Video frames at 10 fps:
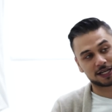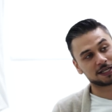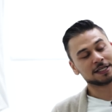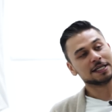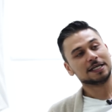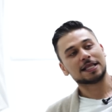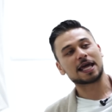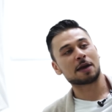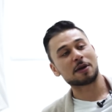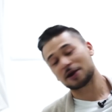And they
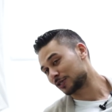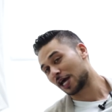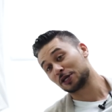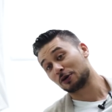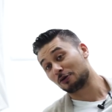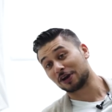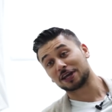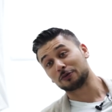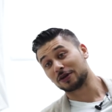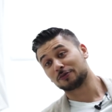came back and was like, you know what,
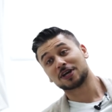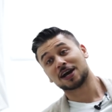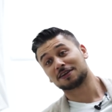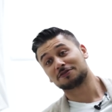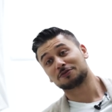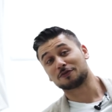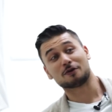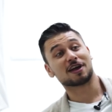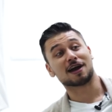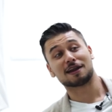Ricky, we, we kind of we've
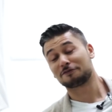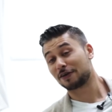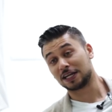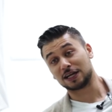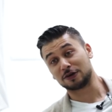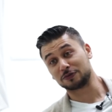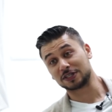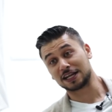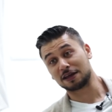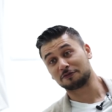already kind of fell in love with
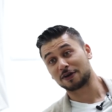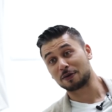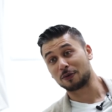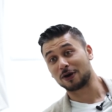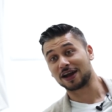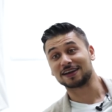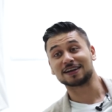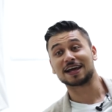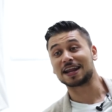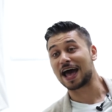the name Fat Boy
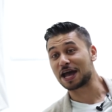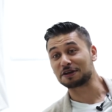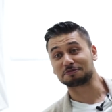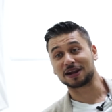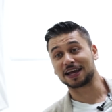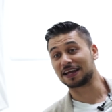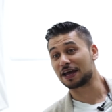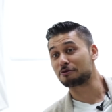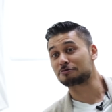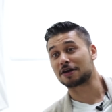and, and how you've played
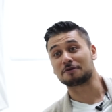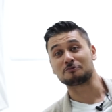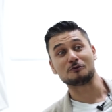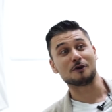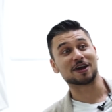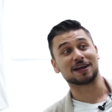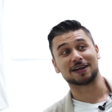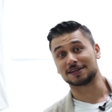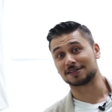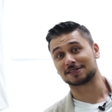it and, and what it
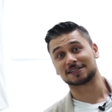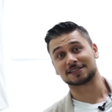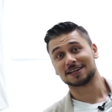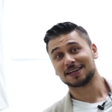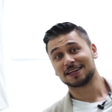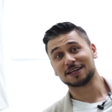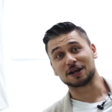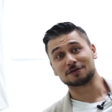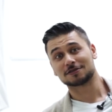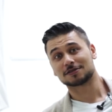is and you
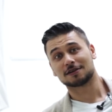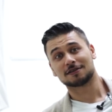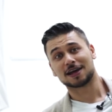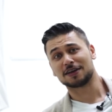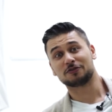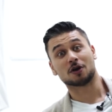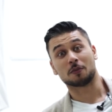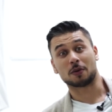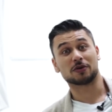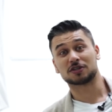know, so like if you don't
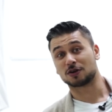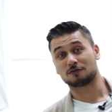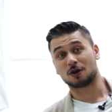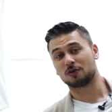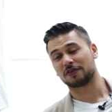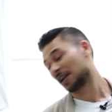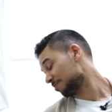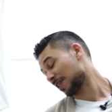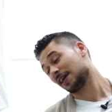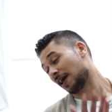mind, we're just gonna roll with it. And I
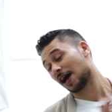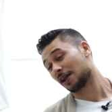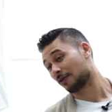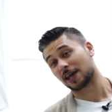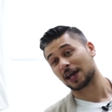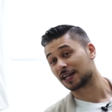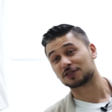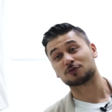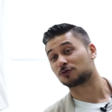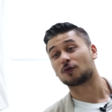was like, yeah, I don't care,
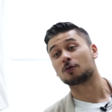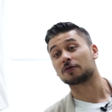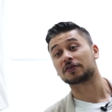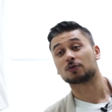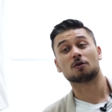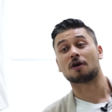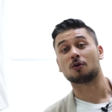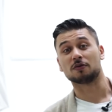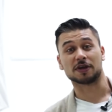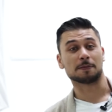let's just roll with it. We'll
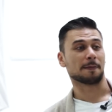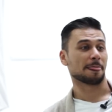roll with it.